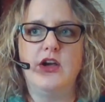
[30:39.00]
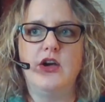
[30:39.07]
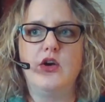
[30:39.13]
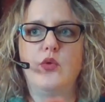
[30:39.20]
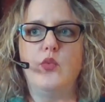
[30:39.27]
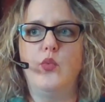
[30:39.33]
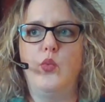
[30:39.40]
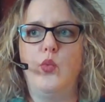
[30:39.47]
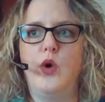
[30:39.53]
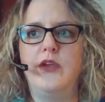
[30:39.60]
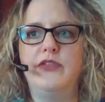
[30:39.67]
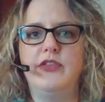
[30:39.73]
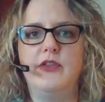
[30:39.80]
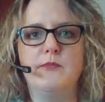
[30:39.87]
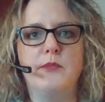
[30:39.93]

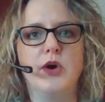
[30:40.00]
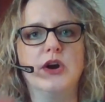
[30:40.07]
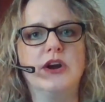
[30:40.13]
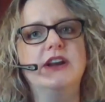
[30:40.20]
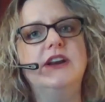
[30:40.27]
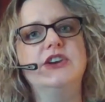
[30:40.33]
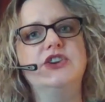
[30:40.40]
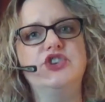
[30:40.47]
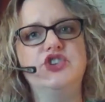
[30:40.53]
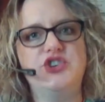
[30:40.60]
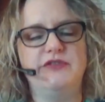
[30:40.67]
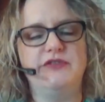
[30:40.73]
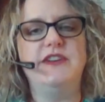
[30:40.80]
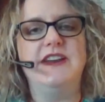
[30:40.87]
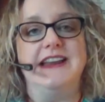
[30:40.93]
what the market is
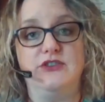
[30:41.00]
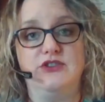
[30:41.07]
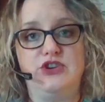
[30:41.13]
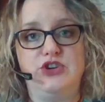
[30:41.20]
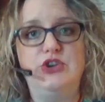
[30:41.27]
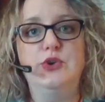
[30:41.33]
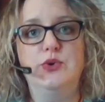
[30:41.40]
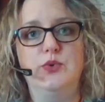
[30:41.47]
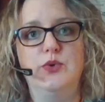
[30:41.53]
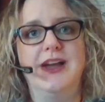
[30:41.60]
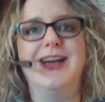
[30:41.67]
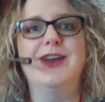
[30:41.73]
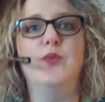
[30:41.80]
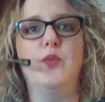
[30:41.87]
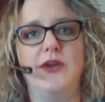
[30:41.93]
shifting to
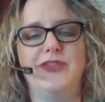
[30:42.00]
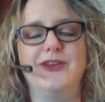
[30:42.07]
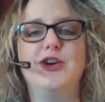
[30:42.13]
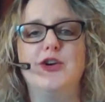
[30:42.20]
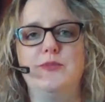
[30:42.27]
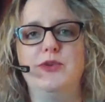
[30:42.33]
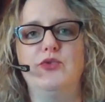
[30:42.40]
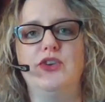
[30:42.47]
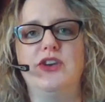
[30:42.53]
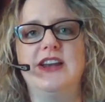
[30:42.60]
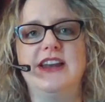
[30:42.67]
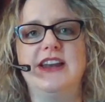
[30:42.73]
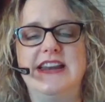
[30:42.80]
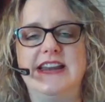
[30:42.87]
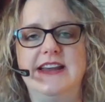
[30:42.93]
and what the
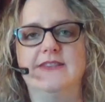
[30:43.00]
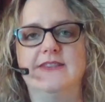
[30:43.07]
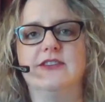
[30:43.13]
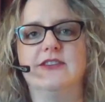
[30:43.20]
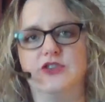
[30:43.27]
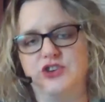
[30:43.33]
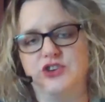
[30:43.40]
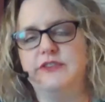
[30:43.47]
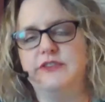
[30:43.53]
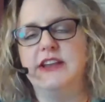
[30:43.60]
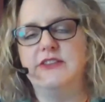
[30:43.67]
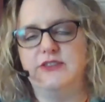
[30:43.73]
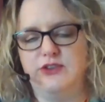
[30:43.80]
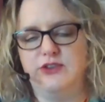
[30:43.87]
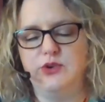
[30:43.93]
community needs are
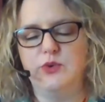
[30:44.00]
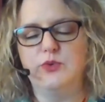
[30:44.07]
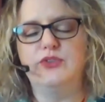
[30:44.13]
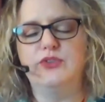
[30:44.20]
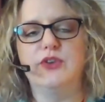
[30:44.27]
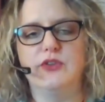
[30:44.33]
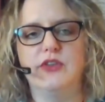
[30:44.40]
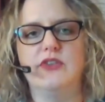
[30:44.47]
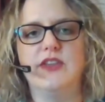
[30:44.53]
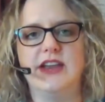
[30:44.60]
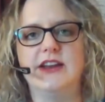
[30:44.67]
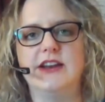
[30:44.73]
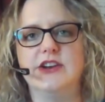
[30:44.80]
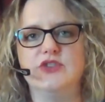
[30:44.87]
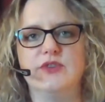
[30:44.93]
shifting to so that they
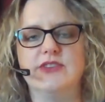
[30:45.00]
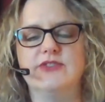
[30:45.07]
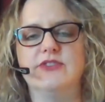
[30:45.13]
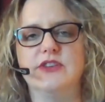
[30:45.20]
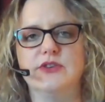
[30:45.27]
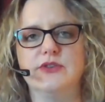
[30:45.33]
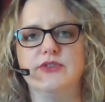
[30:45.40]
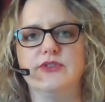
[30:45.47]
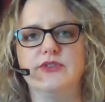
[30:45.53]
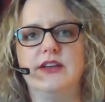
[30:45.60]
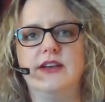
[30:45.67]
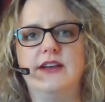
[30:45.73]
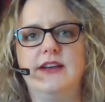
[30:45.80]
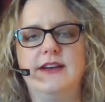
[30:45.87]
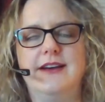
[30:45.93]
can address those.
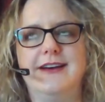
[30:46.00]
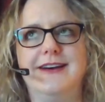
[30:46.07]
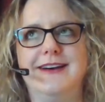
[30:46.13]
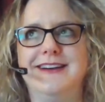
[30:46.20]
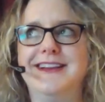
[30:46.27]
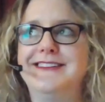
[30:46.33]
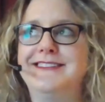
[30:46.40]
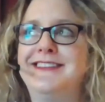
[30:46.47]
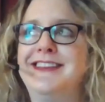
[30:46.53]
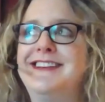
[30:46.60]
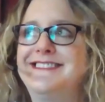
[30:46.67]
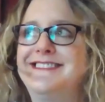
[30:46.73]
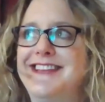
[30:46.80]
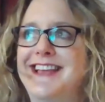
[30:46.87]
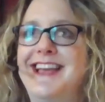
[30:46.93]
It
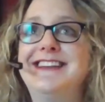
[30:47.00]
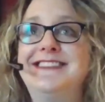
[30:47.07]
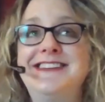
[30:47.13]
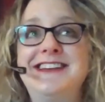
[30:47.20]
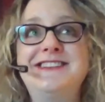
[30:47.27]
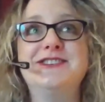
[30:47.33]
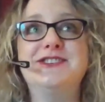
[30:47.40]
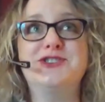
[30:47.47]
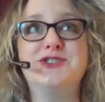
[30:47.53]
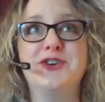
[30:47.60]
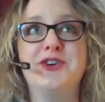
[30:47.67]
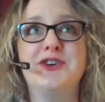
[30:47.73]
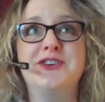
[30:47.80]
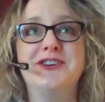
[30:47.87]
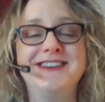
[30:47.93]
takes a
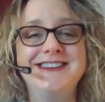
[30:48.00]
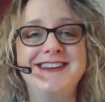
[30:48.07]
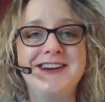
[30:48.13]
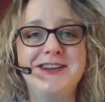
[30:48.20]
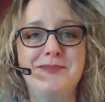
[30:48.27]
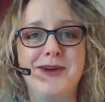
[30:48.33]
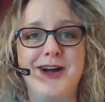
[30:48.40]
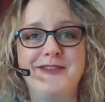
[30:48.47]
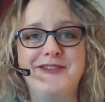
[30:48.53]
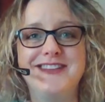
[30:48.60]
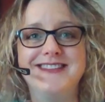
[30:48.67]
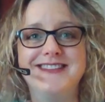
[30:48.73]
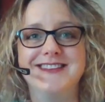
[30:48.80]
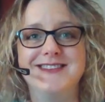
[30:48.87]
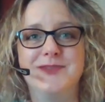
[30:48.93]
strong
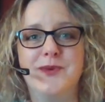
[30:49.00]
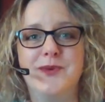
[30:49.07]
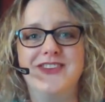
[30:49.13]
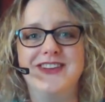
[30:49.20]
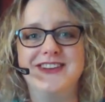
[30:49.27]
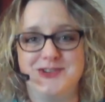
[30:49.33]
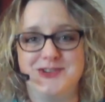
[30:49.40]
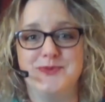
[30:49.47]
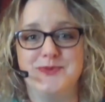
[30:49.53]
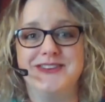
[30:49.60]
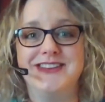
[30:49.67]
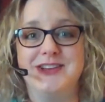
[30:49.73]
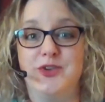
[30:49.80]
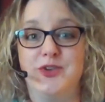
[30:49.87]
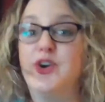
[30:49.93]
nonprofit that's willing to
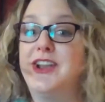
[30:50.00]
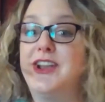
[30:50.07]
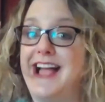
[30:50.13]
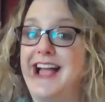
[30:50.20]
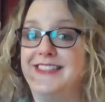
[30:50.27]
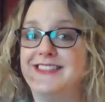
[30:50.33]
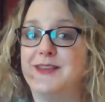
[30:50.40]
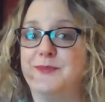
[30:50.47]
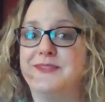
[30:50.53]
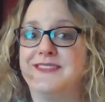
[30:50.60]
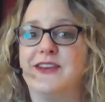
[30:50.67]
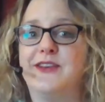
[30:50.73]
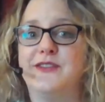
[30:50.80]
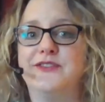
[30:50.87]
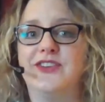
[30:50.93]
really look at
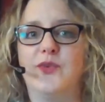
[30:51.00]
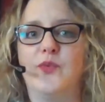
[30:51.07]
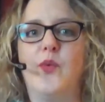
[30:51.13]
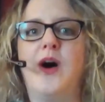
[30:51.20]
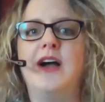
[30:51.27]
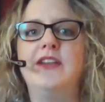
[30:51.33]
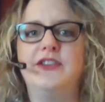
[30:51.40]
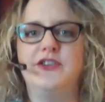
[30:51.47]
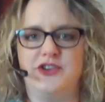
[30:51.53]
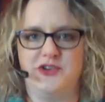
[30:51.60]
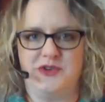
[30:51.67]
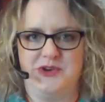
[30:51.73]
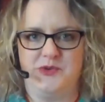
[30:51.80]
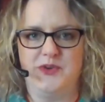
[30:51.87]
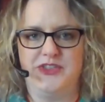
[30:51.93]
themselves and why they're
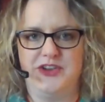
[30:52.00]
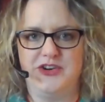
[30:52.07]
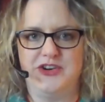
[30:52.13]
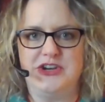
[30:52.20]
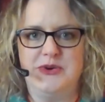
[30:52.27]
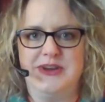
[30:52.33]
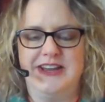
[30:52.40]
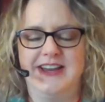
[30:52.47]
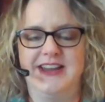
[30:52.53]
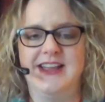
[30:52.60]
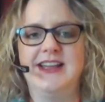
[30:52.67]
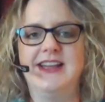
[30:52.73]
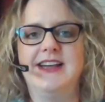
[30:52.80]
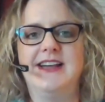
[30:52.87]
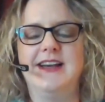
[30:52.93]
doing what they're doing
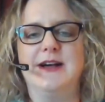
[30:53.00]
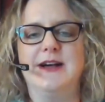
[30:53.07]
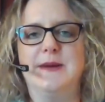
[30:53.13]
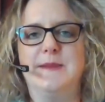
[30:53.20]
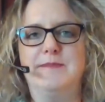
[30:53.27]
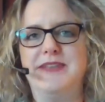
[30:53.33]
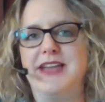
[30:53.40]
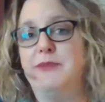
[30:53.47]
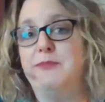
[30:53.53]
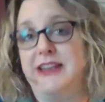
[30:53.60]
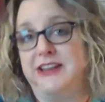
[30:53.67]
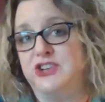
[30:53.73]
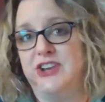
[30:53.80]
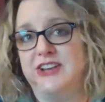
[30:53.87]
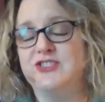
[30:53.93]
and
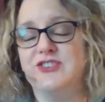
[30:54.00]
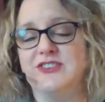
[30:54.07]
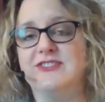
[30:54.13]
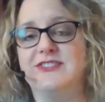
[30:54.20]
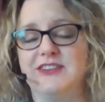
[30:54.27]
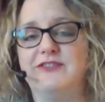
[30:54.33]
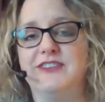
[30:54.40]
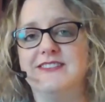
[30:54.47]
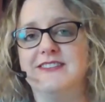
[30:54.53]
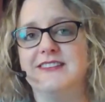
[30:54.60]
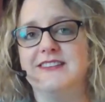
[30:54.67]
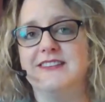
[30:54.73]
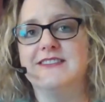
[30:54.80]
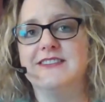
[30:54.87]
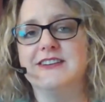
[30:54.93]
make changes if it's
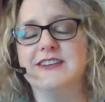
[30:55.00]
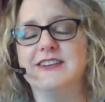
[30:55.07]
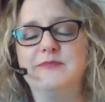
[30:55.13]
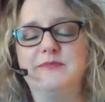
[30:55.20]
necessary.